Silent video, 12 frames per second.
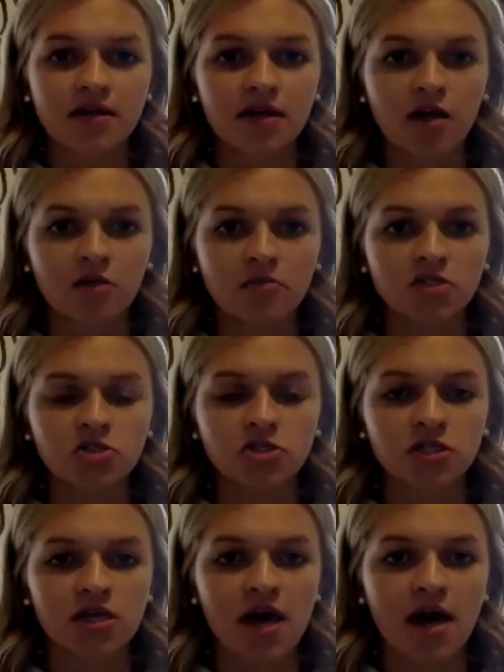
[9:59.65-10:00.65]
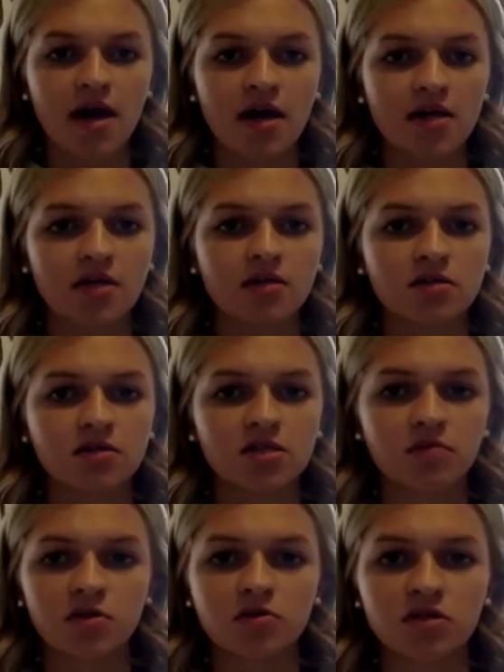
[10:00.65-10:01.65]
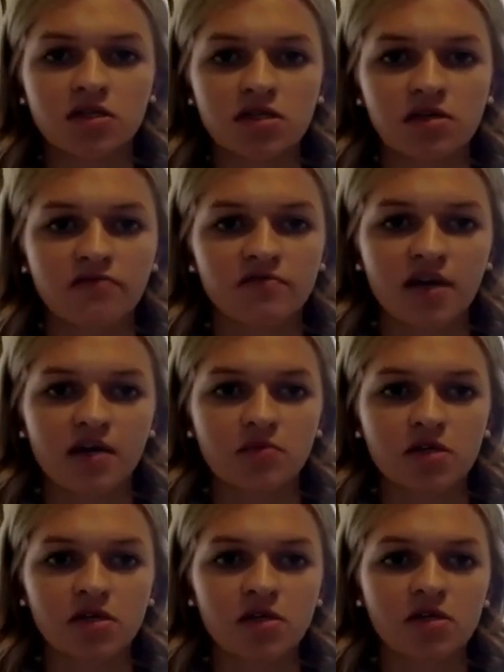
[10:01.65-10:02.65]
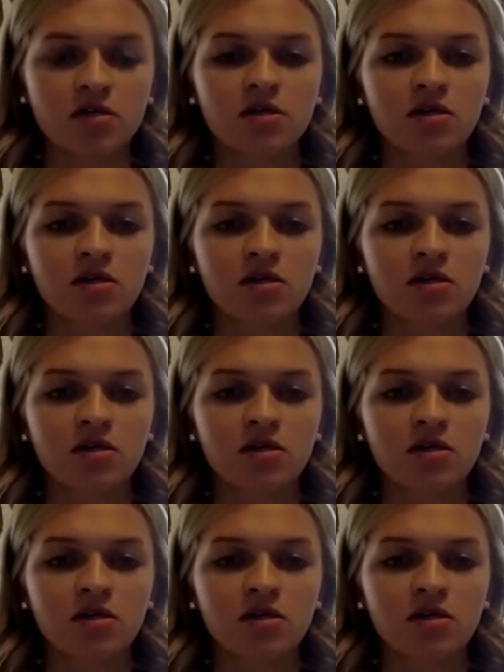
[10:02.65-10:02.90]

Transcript: elementary ed community and family.